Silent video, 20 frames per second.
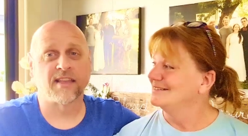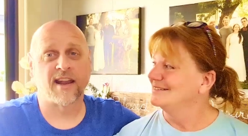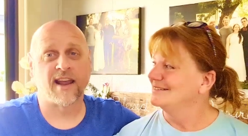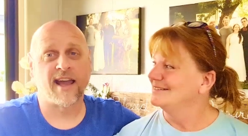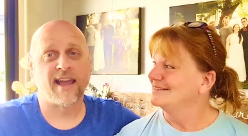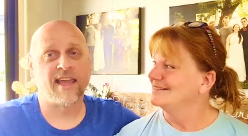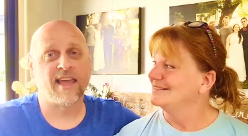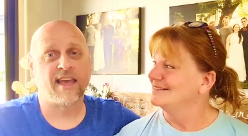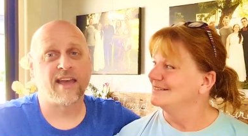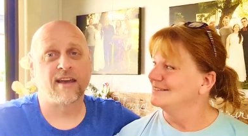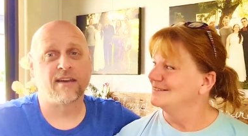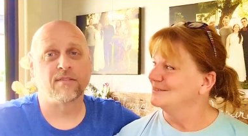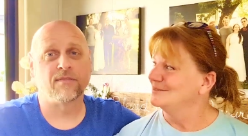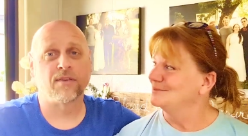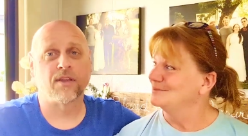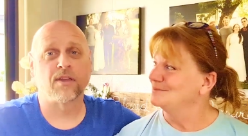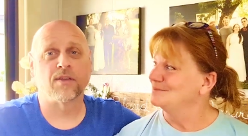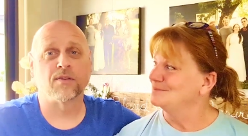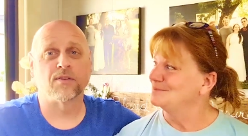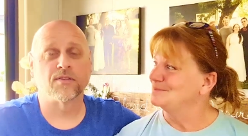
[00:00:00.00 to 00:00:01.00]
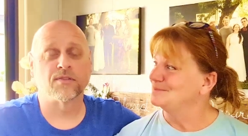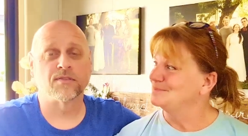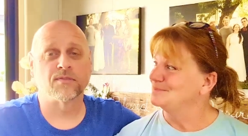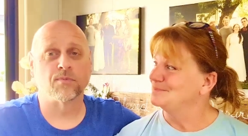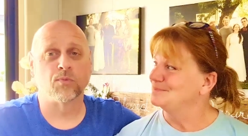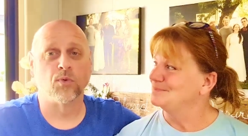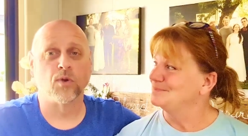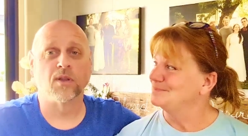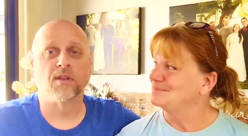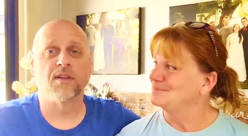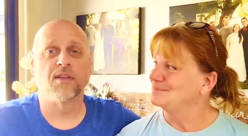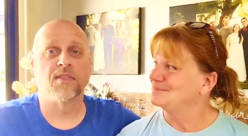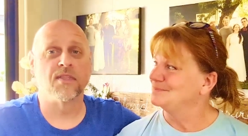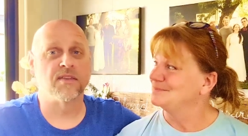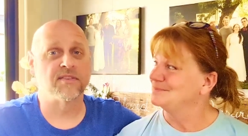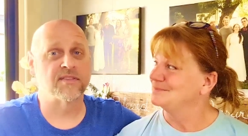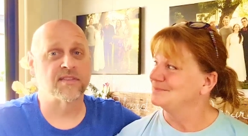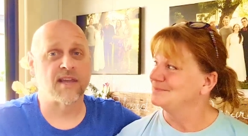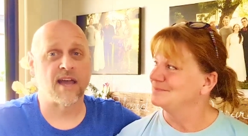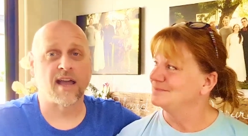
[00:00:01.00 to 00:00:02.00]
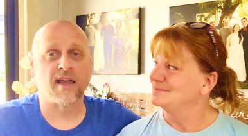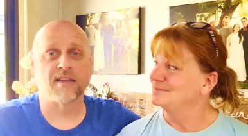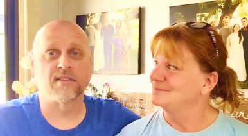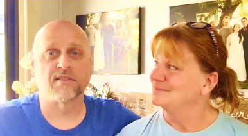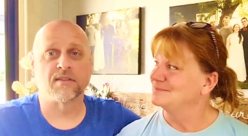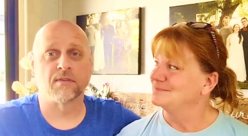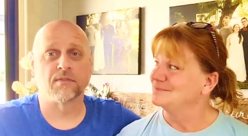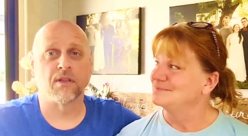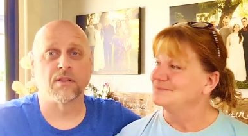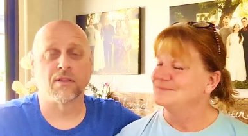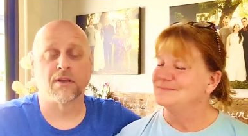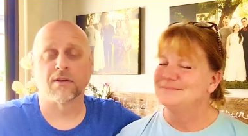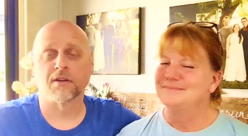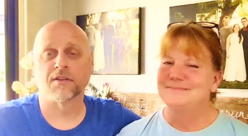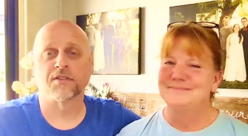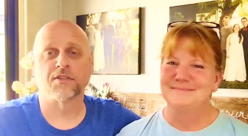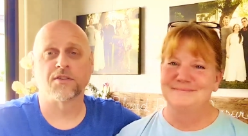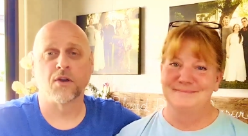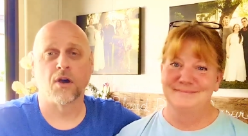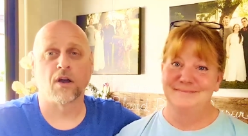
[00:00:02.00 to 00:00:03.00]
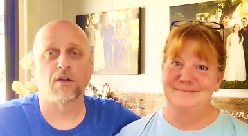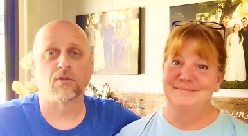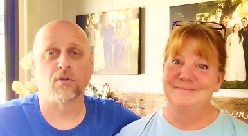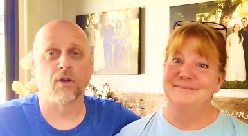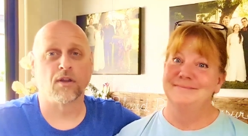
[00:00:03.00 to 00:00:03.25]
Speaker 1: that I have is really the size of the large dog